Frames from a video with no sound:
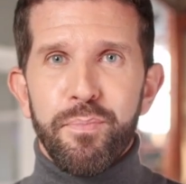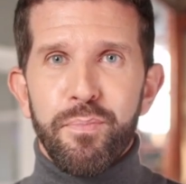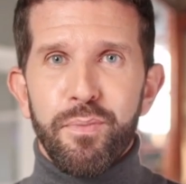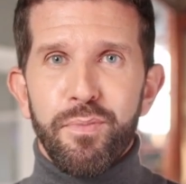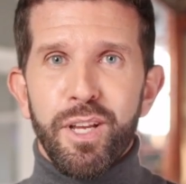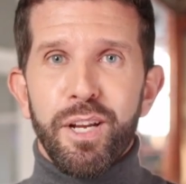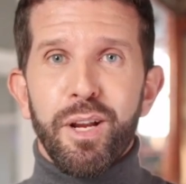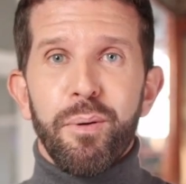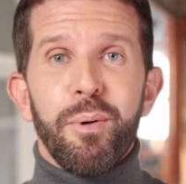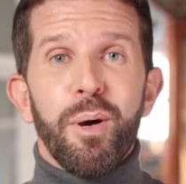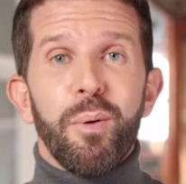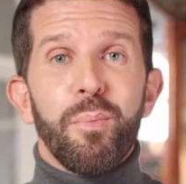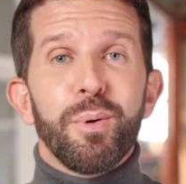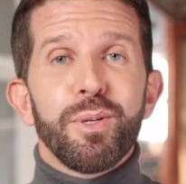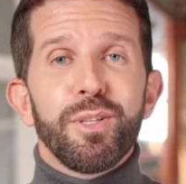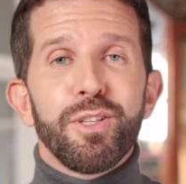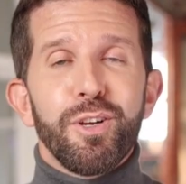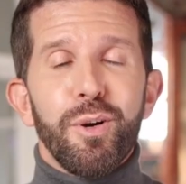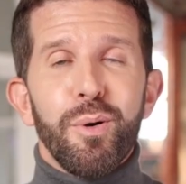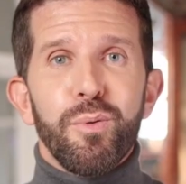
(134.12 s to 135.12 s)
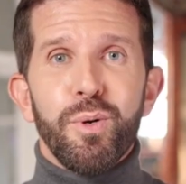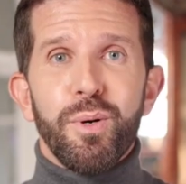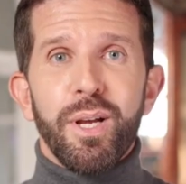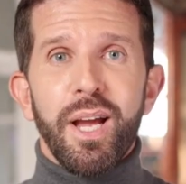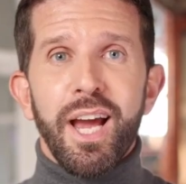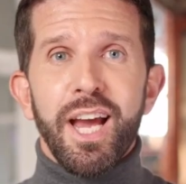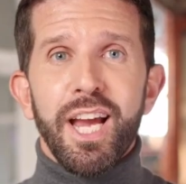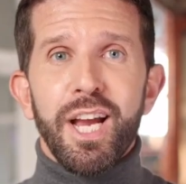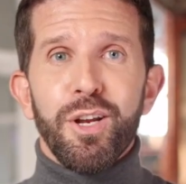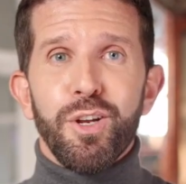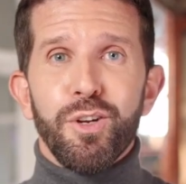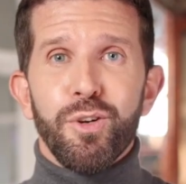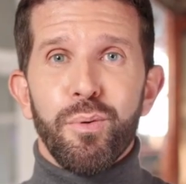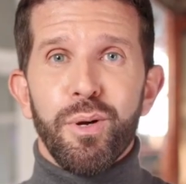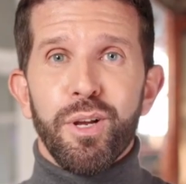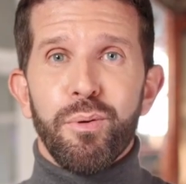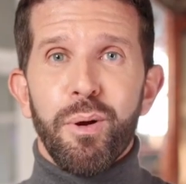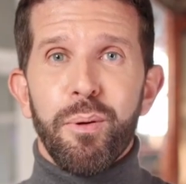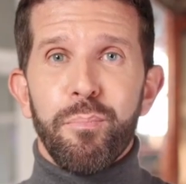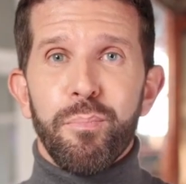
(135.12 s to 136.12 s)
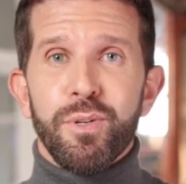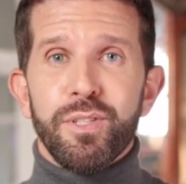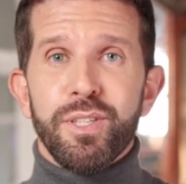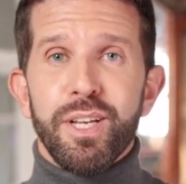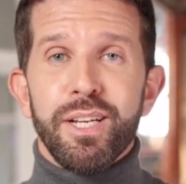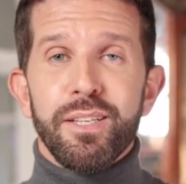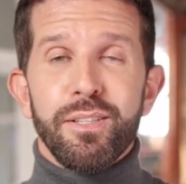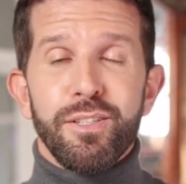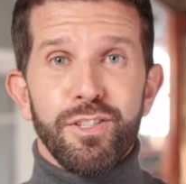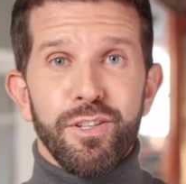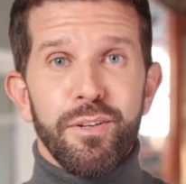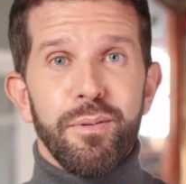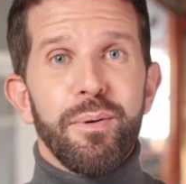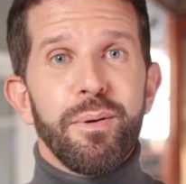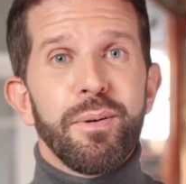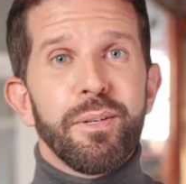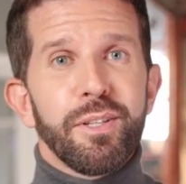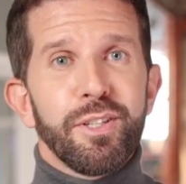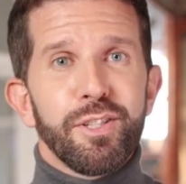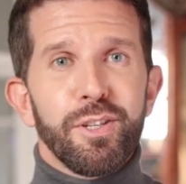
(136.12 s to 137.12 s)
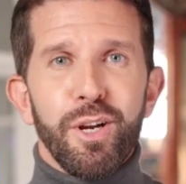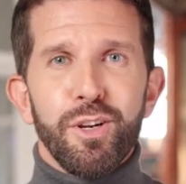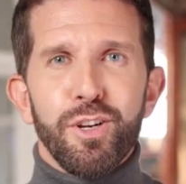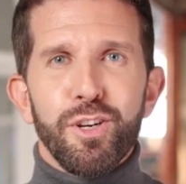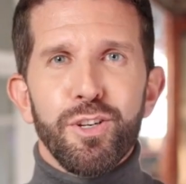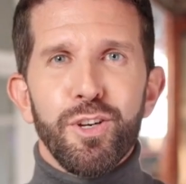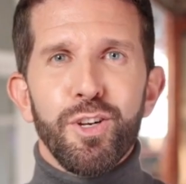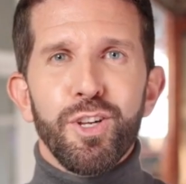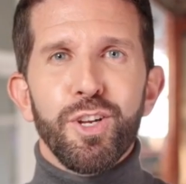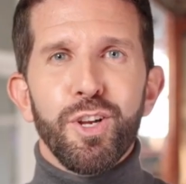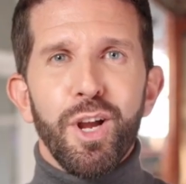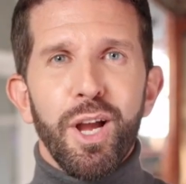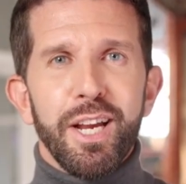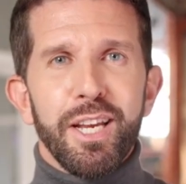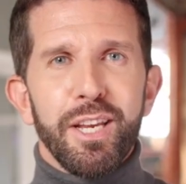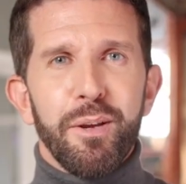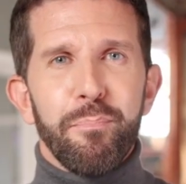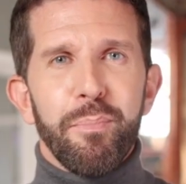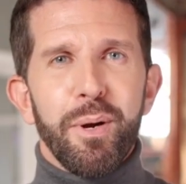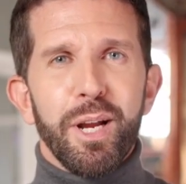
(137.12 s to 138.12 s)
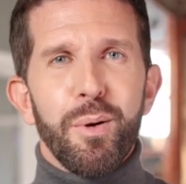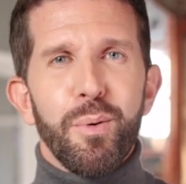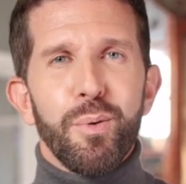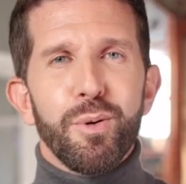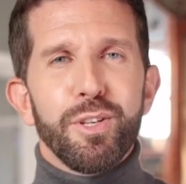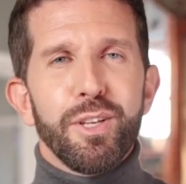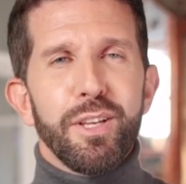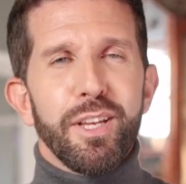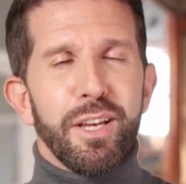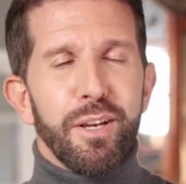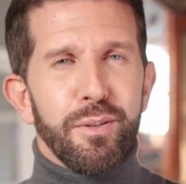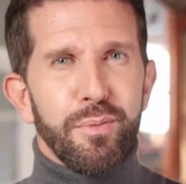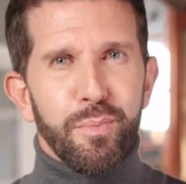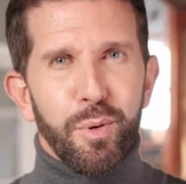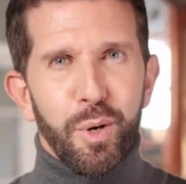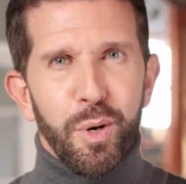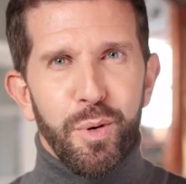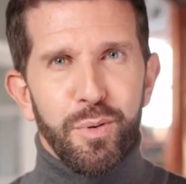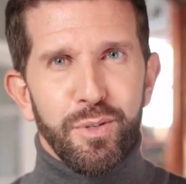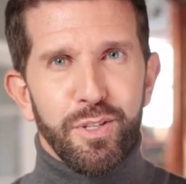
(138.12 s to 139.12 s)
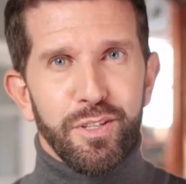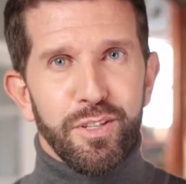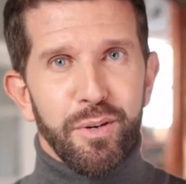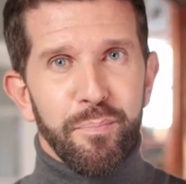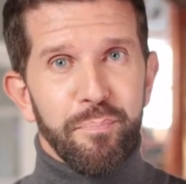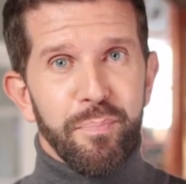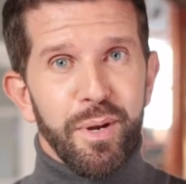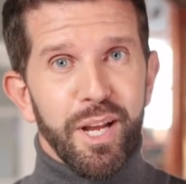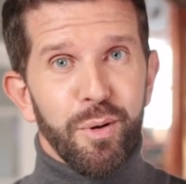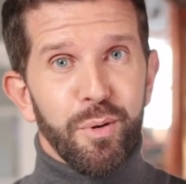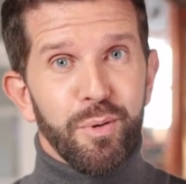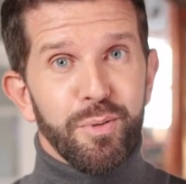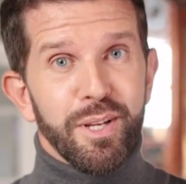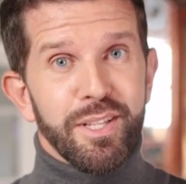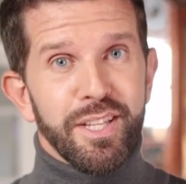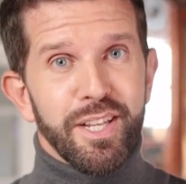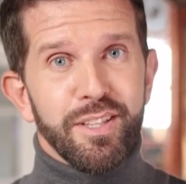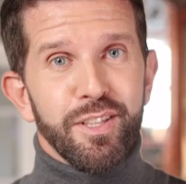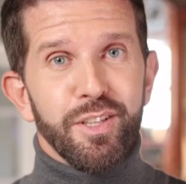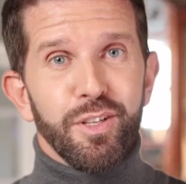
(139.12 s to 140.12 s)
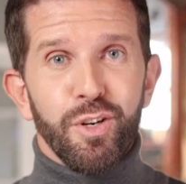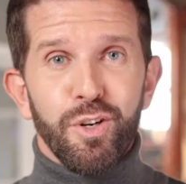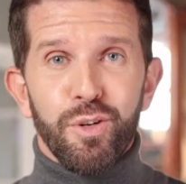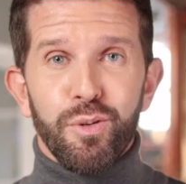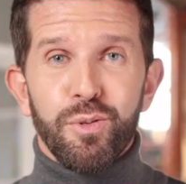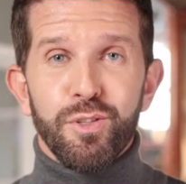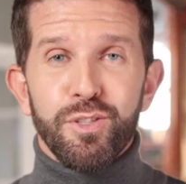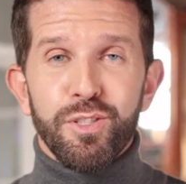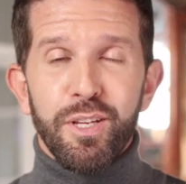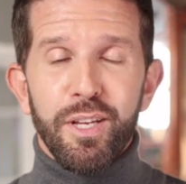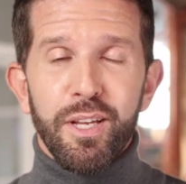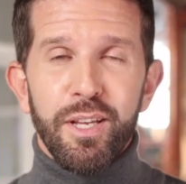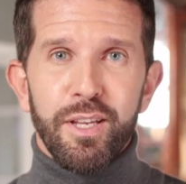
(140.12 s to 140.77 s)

Think about what silver actually represents. It's not just a shiny metal sitting in vaults, it's a metal that gets used.